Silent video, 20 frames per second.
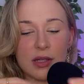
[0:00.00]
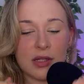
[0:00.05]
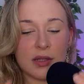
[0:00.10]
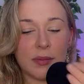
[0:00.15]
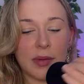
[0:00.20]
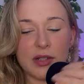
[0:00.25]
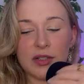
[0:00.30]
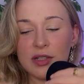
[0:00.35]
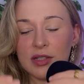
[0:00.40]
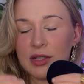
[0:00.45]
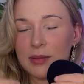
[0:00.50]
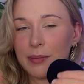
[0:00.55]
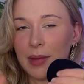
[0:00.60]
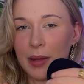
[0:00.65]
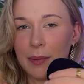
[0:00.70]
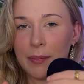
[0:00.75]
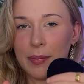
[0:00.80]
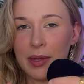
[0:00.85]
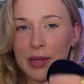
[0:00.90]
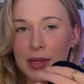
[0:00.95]
as much as it
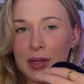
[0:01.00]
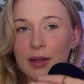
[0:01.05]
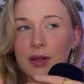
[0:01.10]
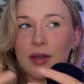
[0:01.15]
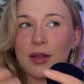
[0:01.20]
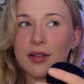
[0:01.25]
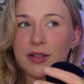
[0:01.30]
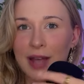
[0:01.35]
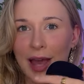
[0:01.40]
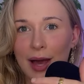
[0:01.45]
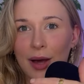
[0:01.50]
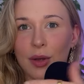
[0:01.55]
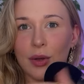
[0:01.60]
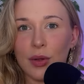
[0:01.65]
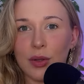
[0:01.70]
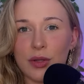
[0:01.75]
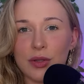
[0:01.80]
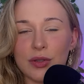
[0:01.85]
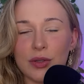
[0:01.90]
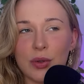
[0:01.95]
may be
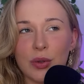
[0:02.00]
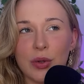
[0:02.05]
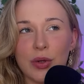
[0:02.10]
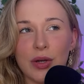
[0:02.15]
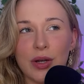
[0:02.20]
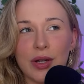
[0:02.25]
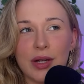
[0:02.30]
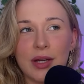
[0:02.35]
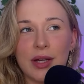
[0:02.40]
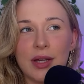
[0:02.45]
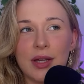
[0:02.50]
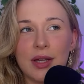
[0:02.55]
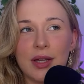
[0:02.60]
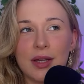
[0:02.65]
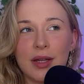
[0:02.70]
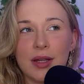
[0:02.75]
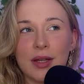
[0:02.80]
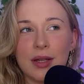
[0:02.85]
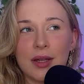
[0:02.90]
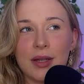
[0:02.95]
tackled, or
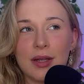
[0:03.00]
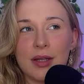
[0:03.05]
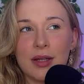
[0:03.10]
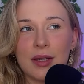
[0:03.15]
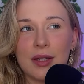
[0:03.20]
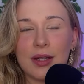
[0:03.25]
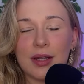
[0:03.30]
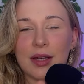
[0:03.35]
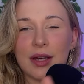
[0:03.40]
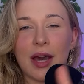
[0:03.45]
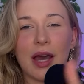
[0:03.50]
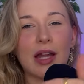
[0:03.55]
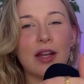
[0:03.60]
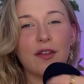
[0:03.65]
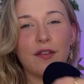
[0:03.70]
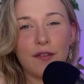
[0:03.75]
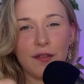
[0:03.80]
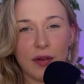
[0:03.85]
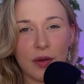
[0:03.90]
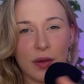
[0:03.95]
kind
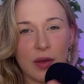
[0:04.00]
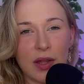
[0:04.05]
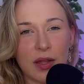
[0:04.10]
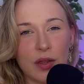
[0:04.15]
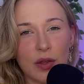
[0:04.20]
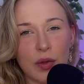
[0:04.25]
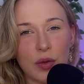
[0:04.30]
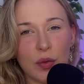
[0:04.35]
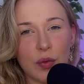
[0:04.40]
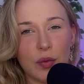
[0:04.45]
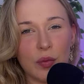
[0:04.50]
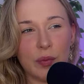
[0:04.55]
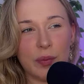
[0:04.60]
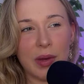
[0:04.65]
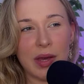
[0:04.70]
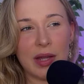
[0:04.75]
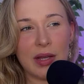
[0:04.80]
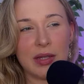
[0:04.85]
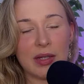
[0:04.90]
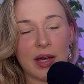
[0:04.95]
of feel like you've
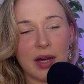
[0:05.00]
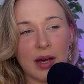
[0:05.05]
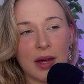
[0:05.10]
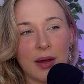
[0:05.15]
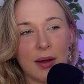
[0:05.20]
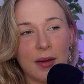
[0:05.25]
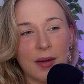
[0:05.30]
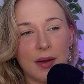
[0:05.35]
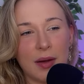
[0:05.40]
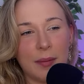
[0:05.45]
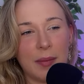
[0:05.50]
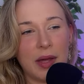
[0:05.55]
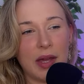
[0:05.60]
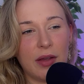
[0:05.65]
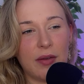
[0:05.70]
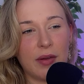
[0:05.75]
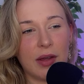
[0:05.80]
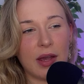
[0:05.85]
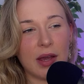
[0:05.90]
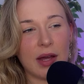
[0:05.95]
made, I'm
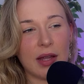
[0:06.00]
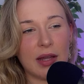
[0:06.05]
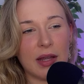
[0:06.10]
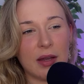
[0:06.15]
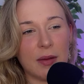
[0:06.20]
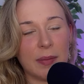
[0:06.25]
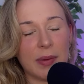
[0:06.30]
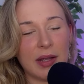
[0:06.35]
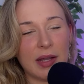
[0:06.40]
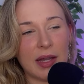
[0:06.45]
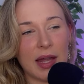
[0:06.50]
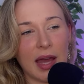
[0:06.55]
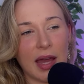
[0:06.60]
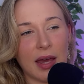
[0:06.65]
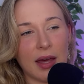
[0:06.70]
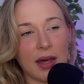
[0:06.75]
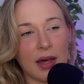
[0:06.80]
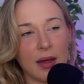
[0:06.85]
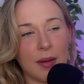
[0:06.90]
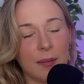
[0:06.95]
hearing a little bit
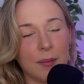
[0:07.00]
like,